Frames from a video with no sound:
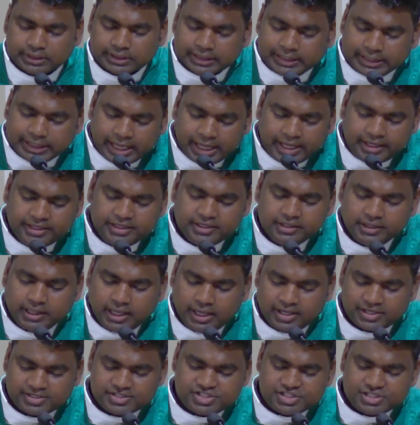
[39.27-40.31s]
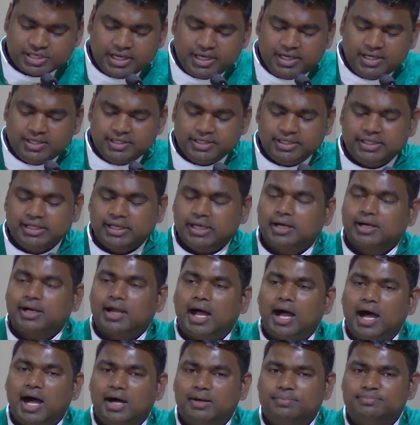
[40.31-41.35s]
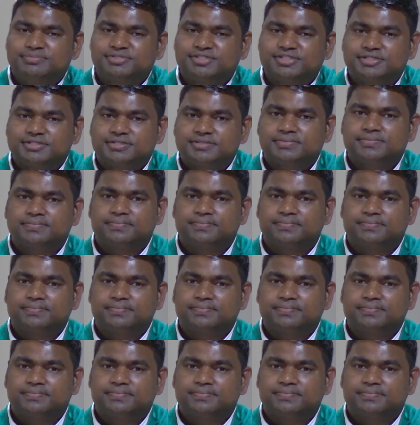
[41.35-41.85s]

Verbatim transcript: carrying her child in her arms